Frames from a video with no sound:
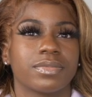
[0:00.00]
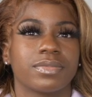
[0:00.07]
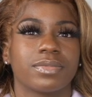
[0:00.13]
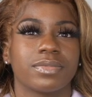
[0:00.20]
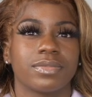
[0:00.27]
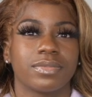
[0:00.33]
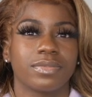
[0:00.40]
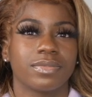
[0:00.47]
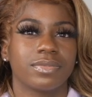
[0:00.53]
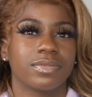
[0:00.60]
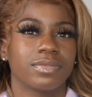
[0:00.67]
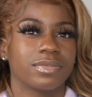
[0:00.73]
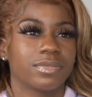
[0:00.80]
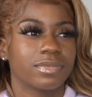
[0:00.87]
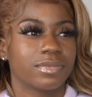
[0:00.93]

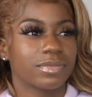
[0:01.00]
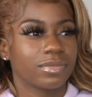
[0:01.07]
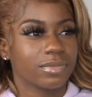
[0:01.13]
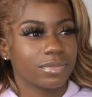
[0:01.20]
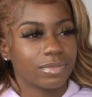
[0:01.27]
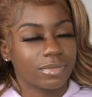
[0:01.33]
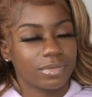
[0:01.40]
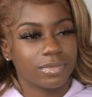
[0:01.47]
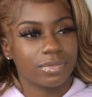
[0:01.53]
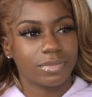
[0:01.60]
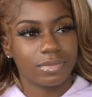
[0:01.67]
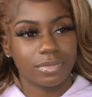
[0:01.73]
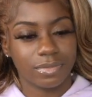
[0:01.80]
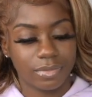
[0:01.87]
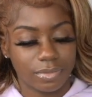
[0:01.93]

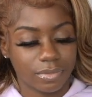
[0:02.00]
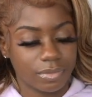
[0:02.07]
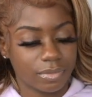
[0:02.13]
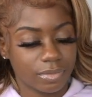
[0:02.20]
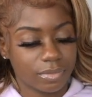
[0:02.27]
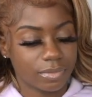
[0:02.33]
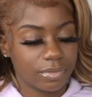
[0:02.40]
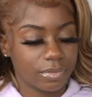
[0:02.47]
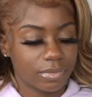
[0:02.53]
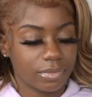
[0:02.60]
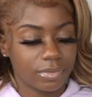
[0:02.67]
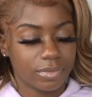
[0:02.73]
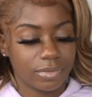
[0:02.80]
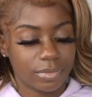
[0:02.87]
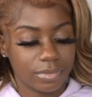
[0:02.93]

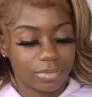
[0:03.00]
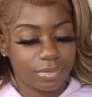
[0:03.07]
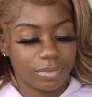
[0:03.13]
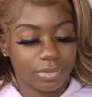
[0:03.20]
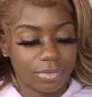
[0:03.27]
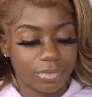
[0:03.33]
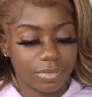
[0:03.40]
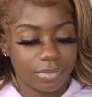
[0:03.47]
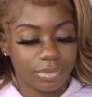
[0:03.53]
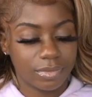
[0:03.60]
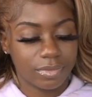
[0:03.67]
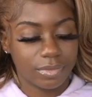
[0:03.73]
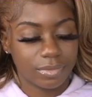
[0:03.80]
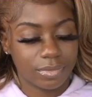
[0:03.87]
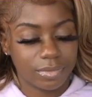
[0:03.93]

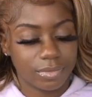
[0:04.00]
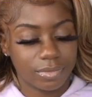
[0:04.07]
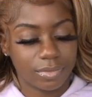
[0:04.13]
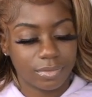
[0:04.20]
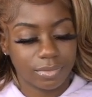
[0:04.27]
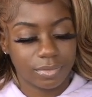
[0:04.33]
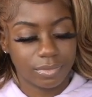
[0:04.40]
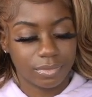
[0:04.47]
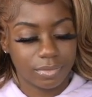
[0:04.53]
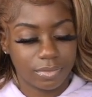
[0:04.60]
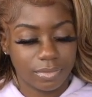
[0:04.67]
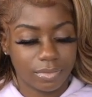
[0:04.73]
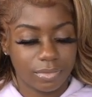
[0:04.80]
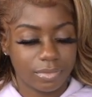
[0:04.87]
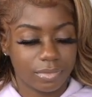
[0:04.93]

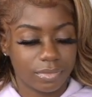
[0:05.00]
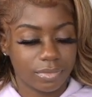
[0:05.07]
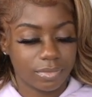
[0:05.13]
No words are spoken by the person on screen.